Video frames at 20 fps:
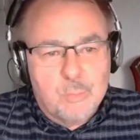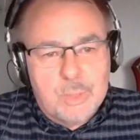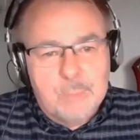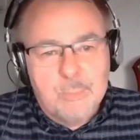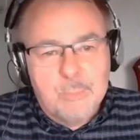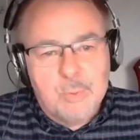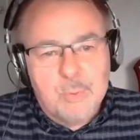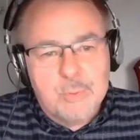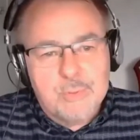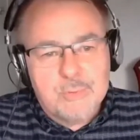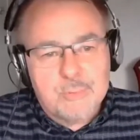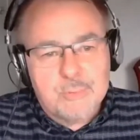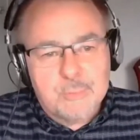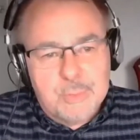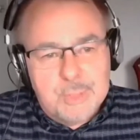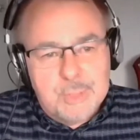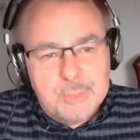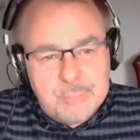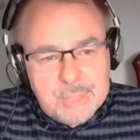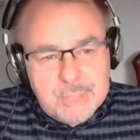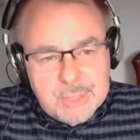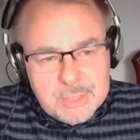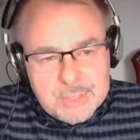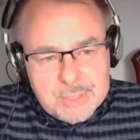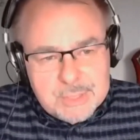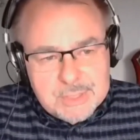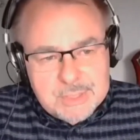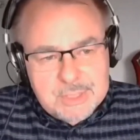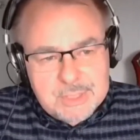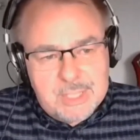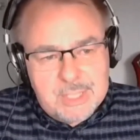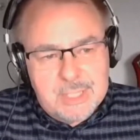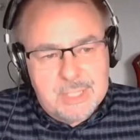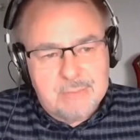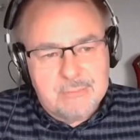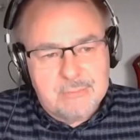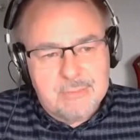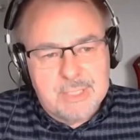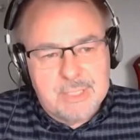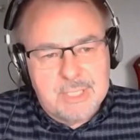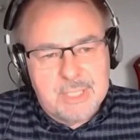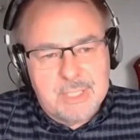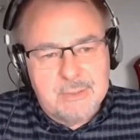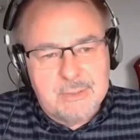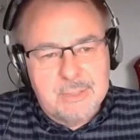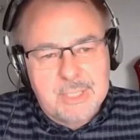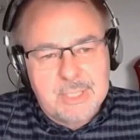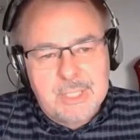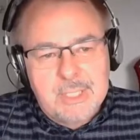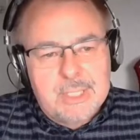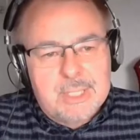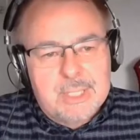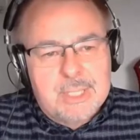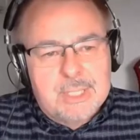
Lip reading: to 1.3 million staff, and our